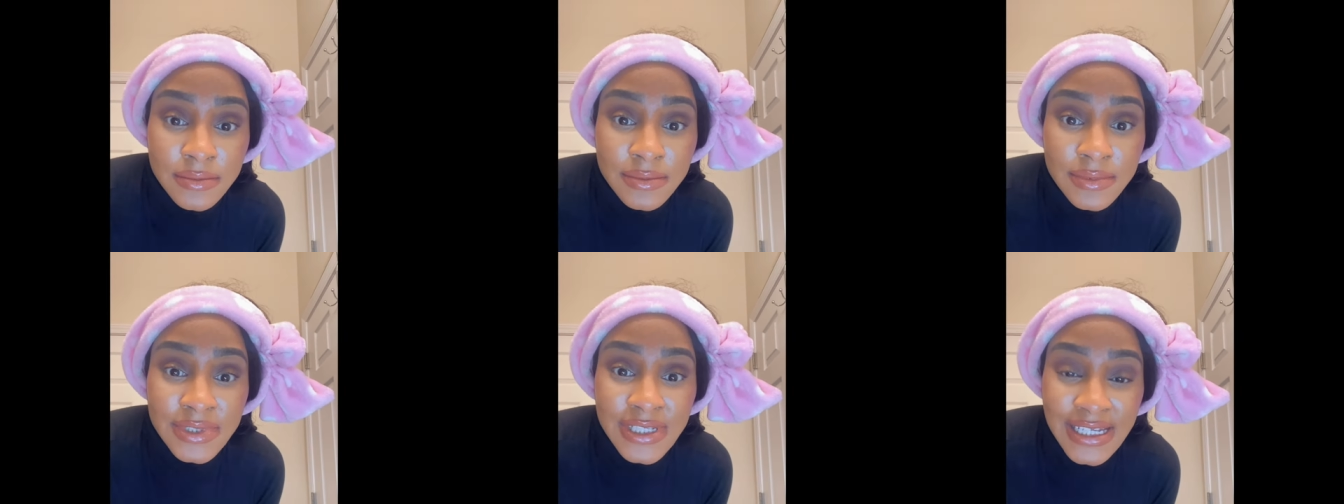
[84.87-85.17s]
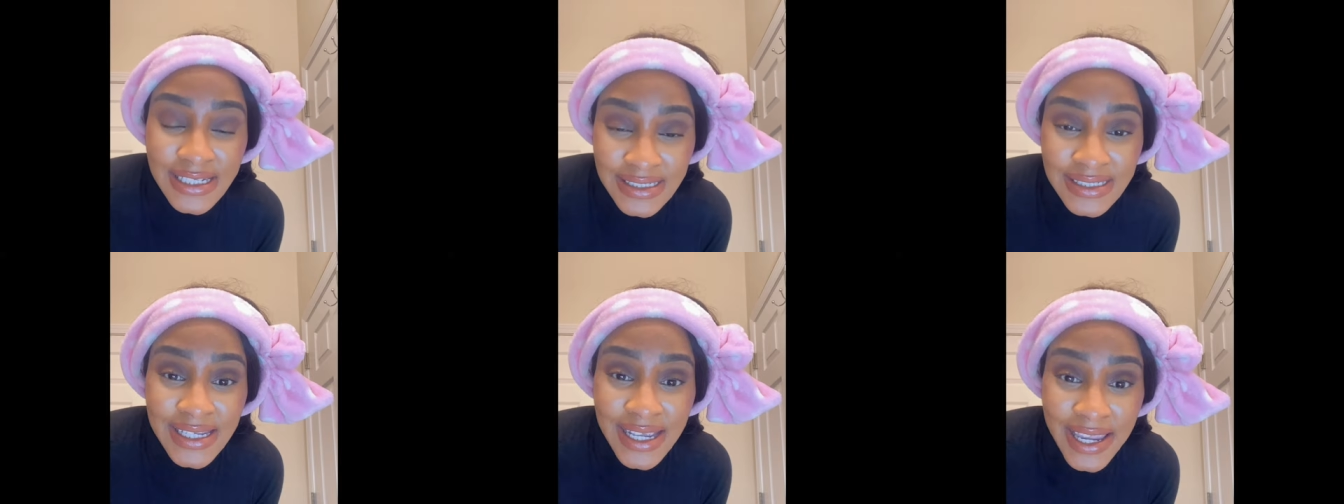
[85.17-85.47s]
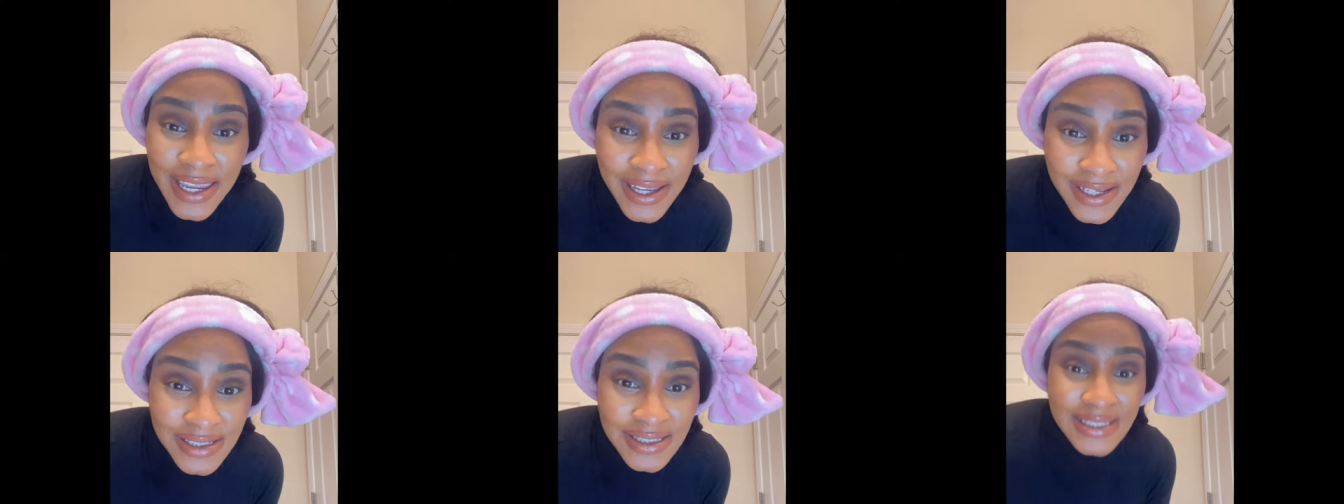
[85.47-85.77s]
10
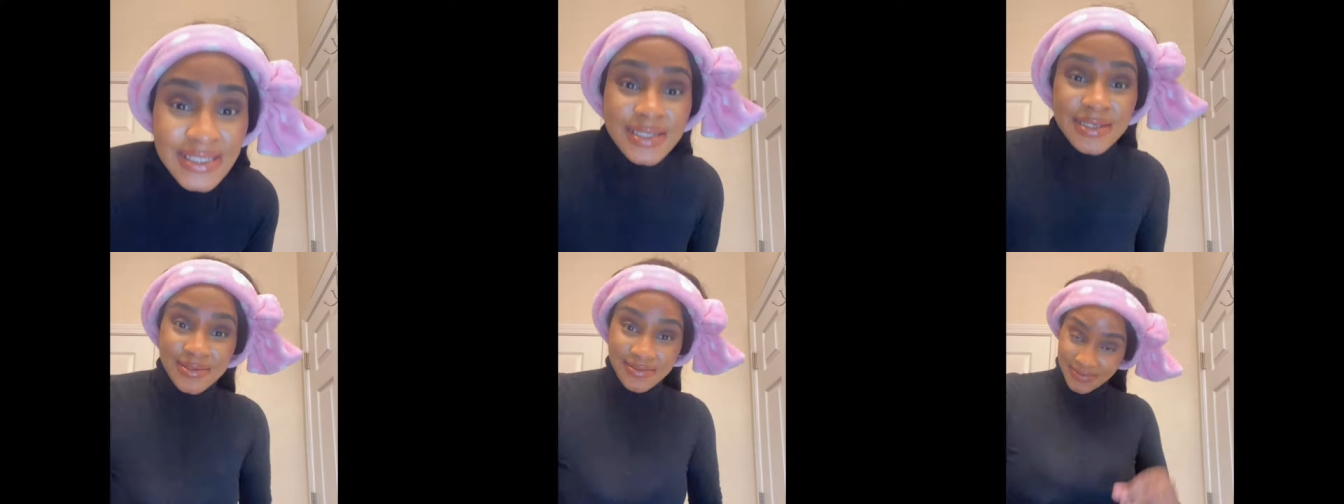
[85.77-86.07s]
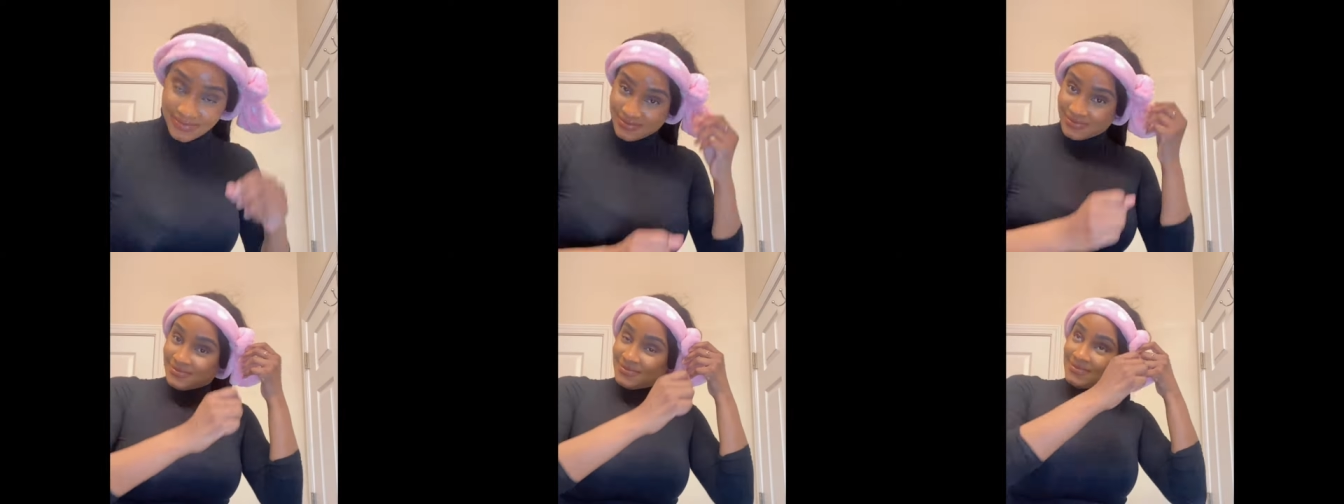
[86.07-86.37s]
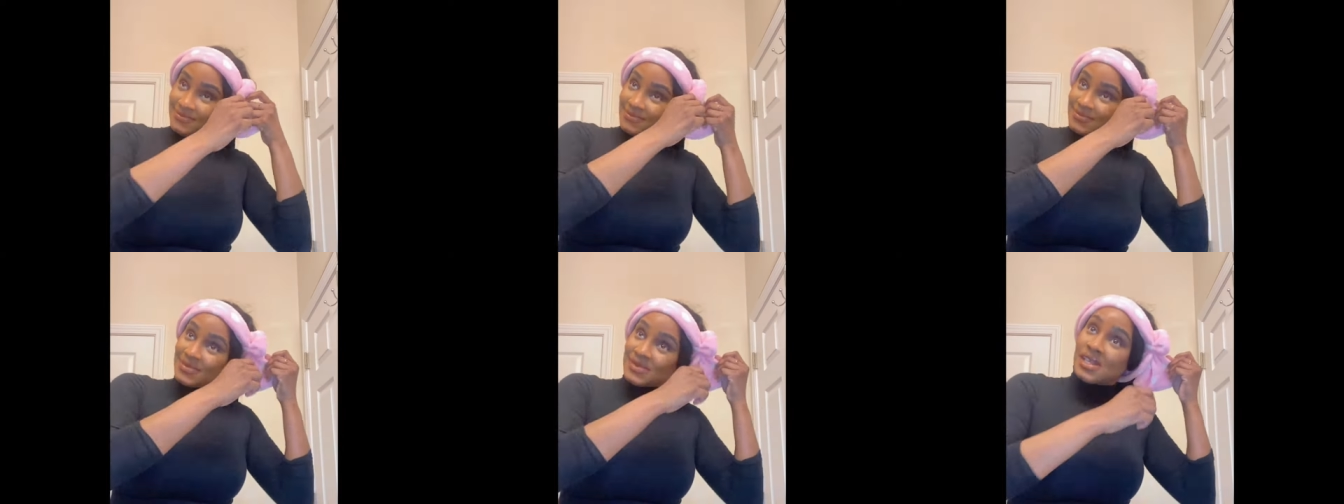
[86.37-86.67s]
seconds.
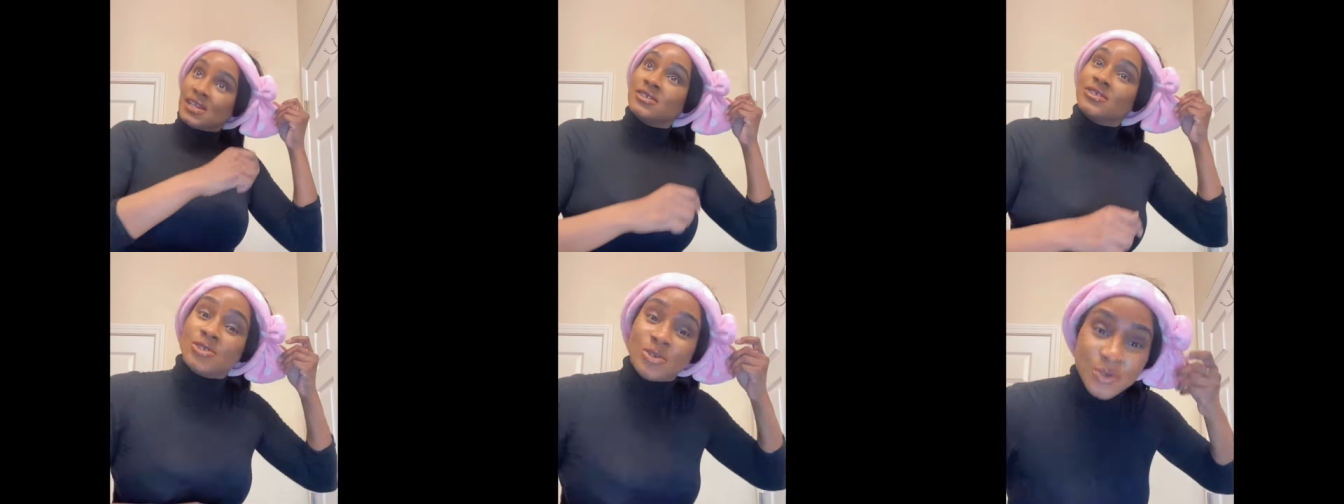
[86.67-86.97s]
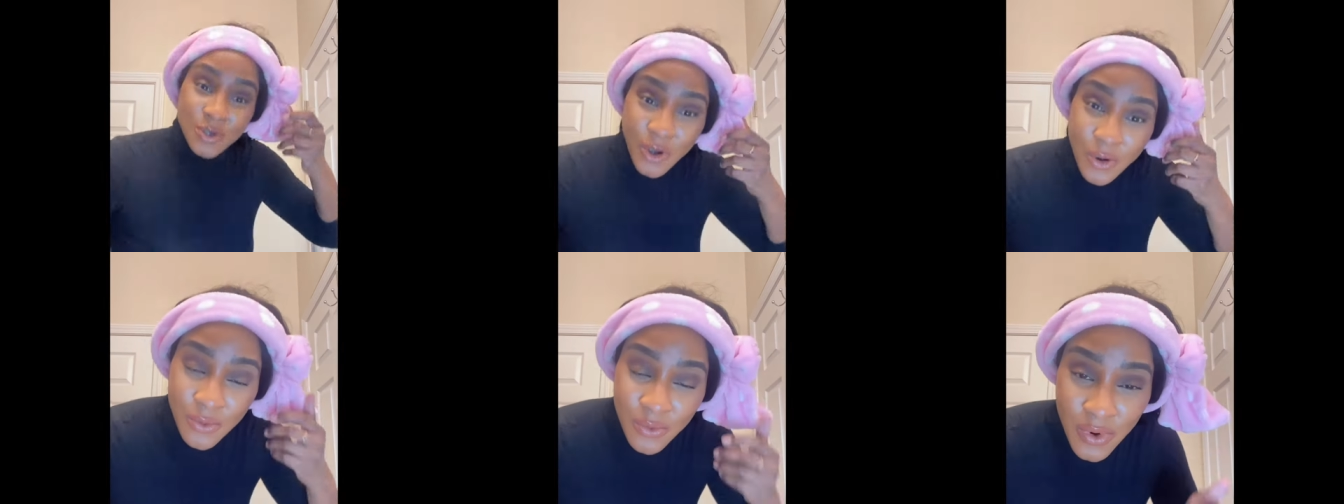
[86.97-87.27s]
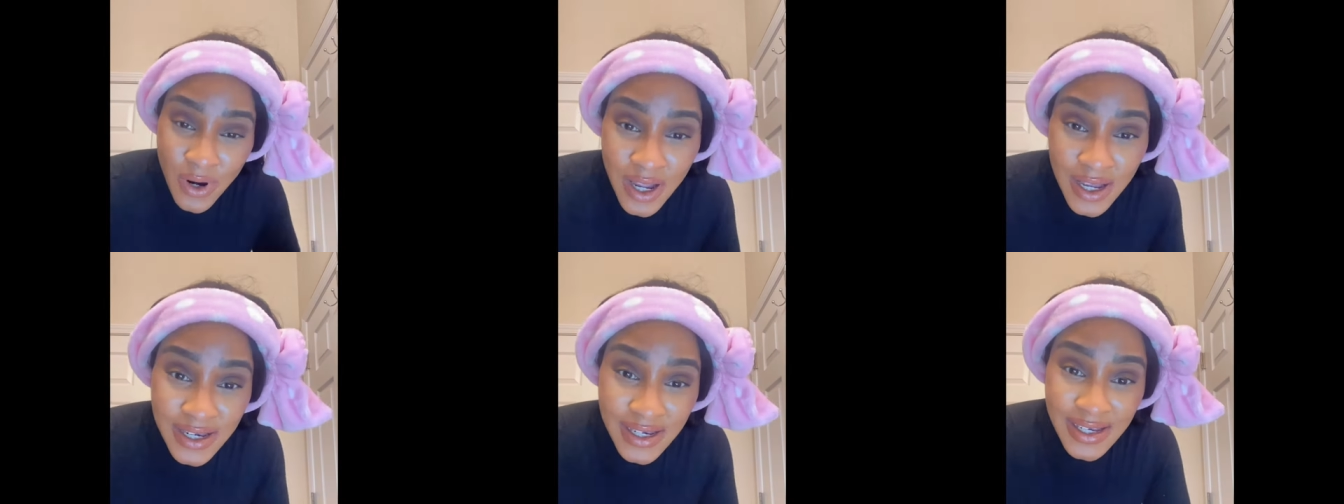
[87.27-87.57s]
So don't
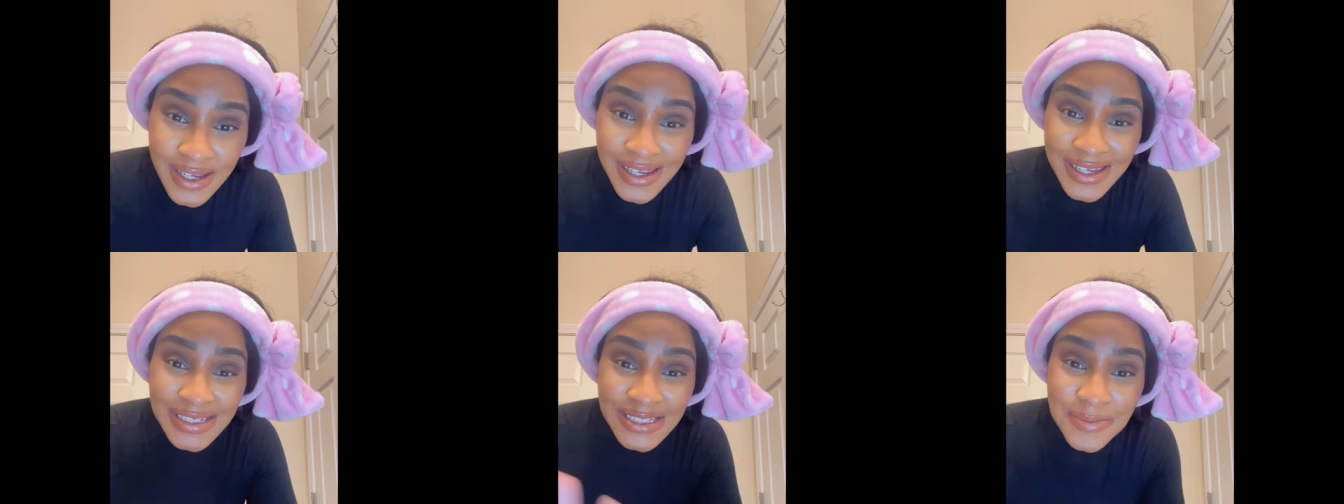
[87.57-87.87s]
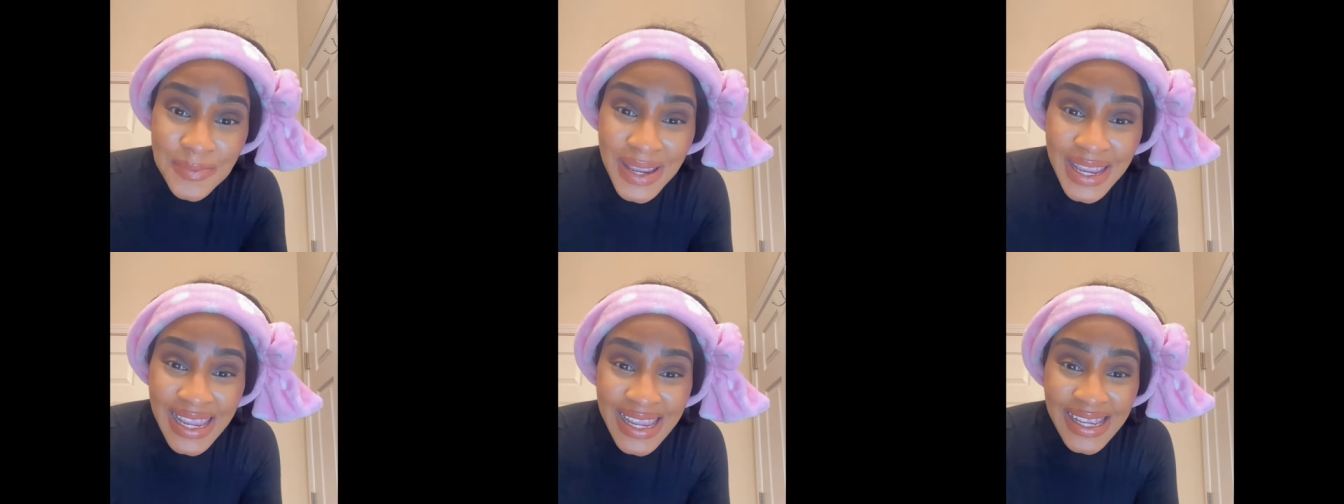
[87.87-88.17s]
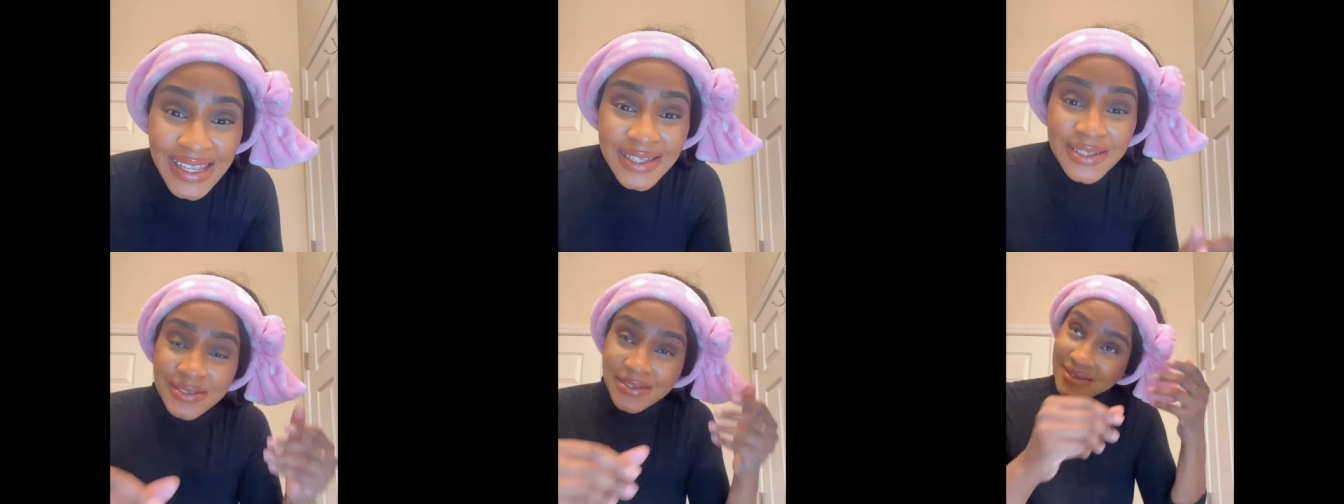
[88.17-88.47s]
run, it's
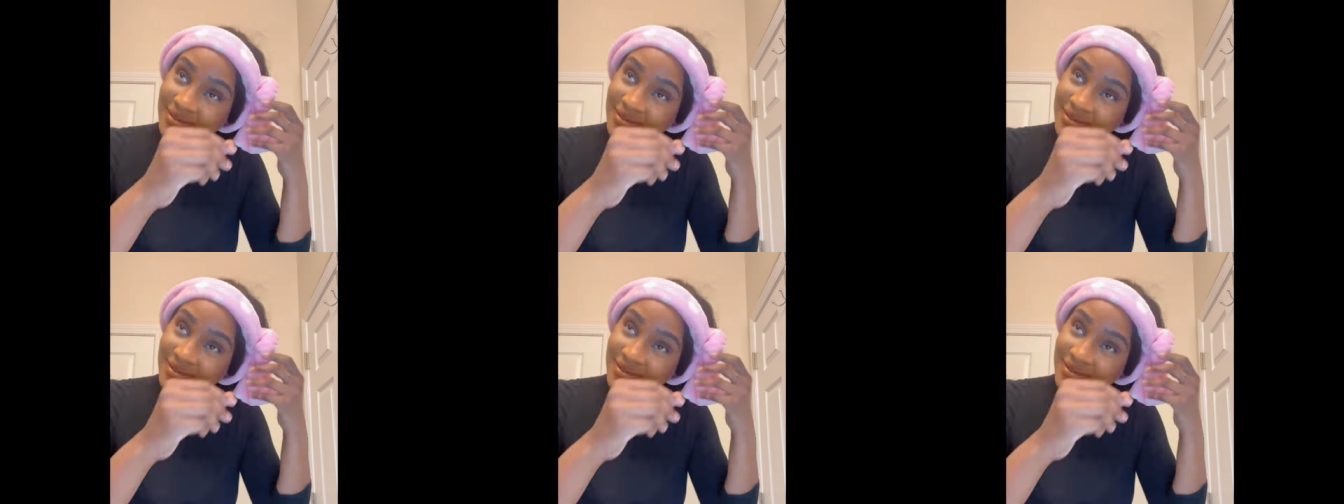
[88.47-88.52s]
me.